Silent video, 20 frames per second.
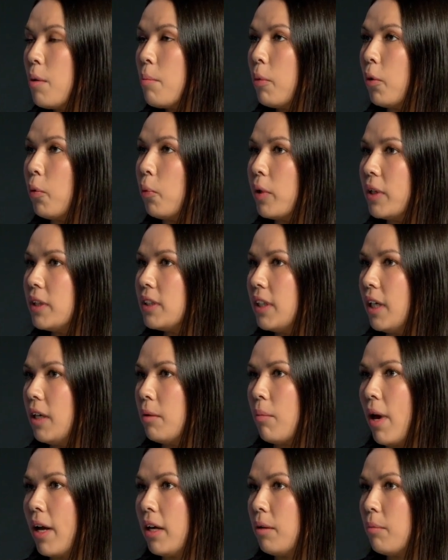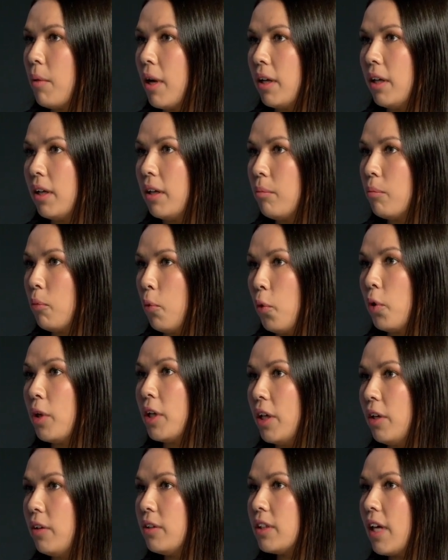but we're seeing many, many more
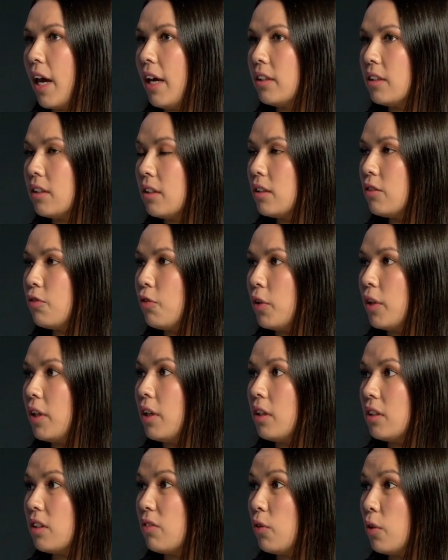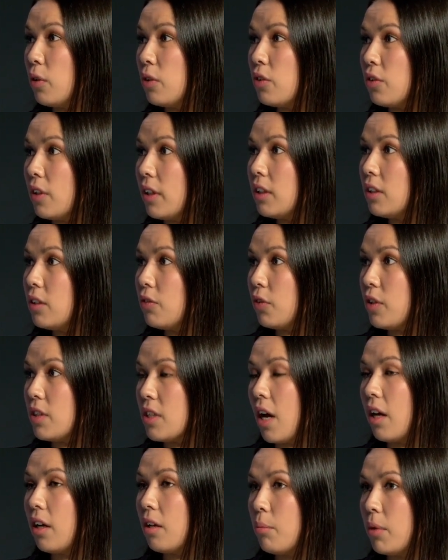use cases for the use of Alteryx for
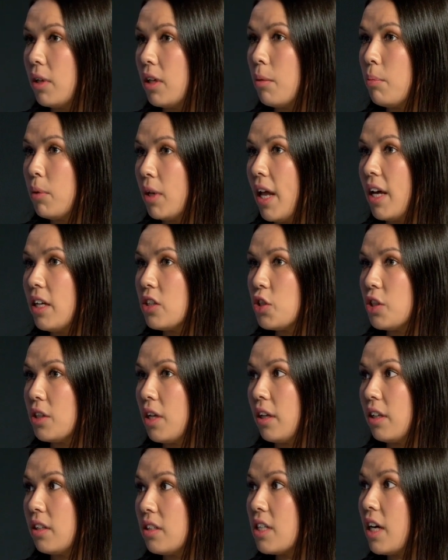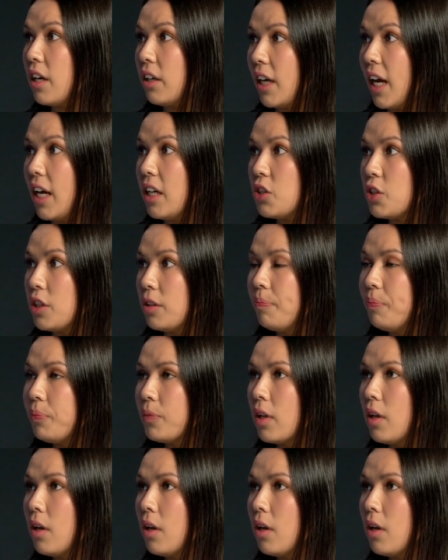data manipulation and interrogation.